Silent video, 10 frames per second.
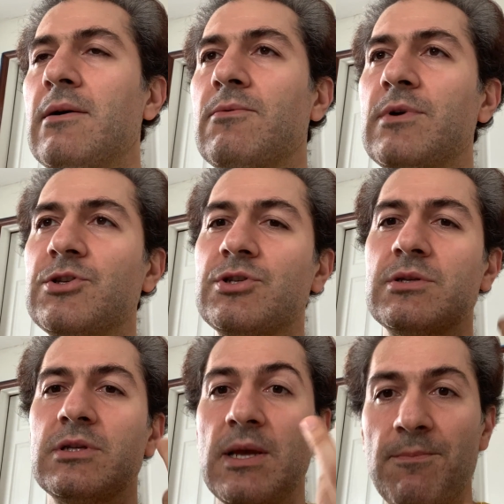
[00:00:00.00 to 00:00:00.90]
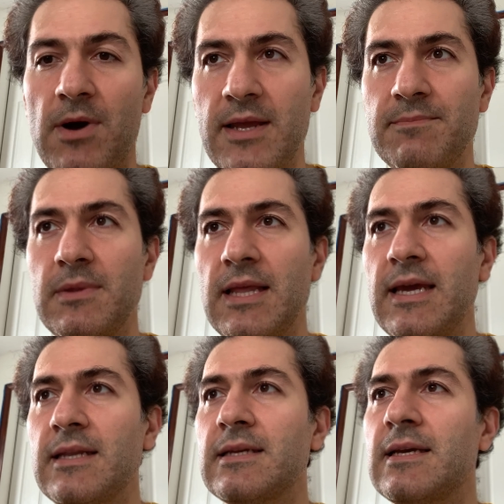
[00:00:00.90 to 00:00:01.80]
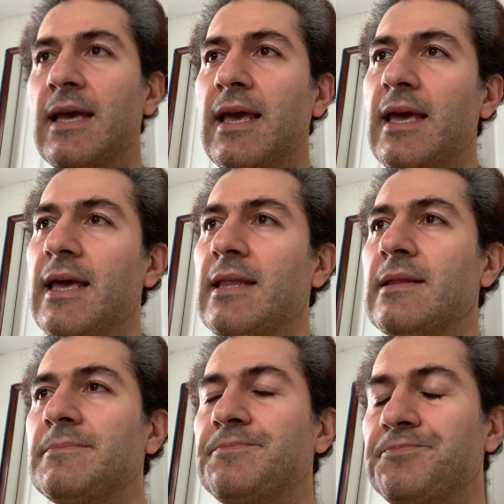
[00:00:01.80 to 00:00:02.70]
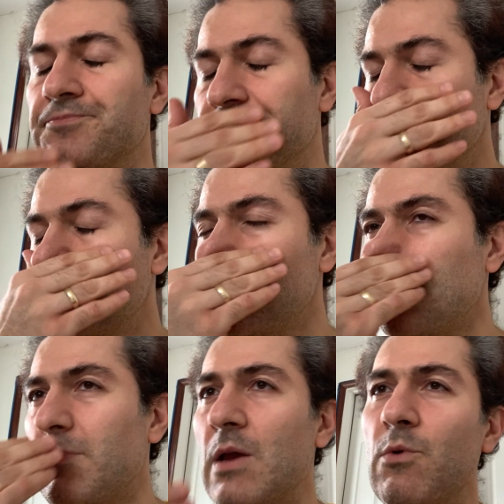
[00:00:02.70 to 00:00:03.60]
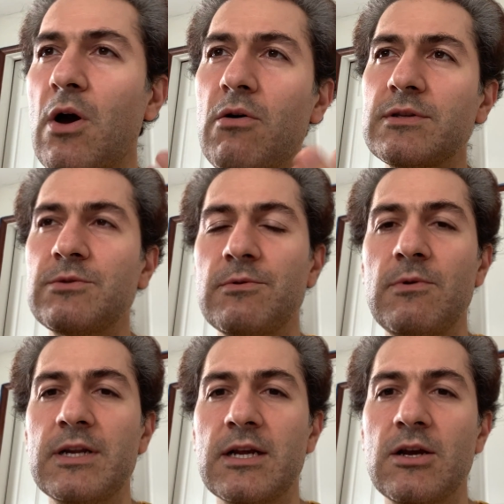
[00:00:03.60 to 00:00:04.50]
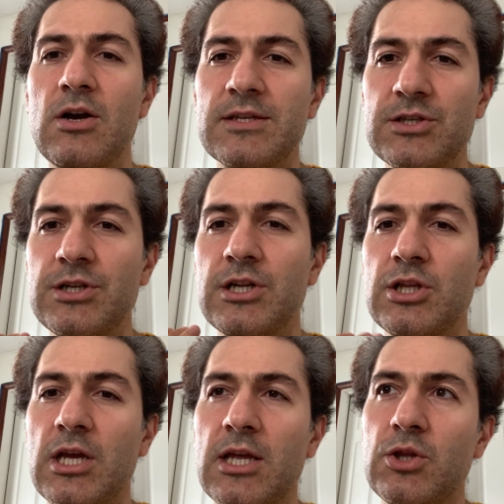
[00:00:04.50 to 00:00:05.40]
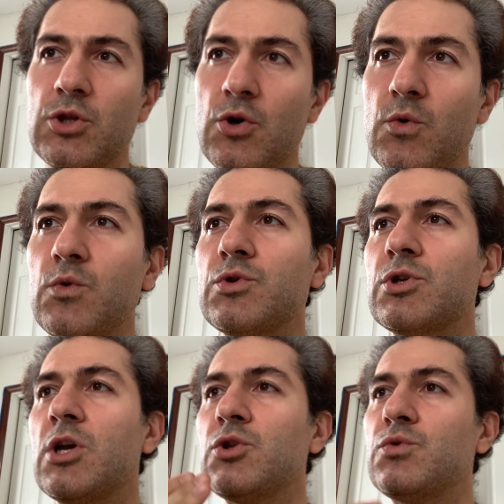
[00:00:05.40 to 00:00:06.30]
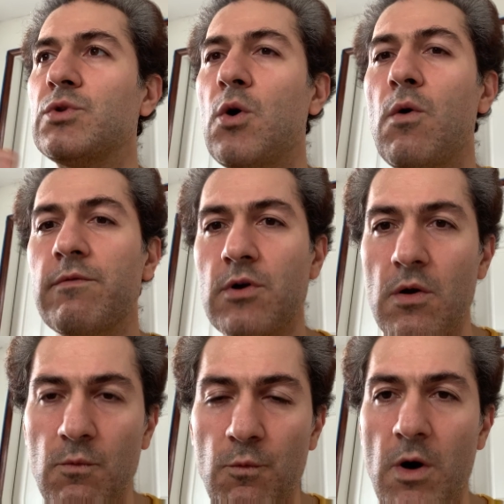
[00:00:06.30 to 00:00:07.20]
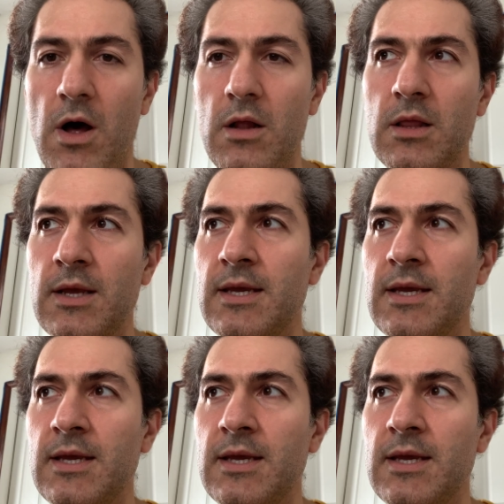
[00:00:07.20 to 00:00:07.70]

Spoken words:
which they might bleed, and we also want to consider the dose to the overall wall.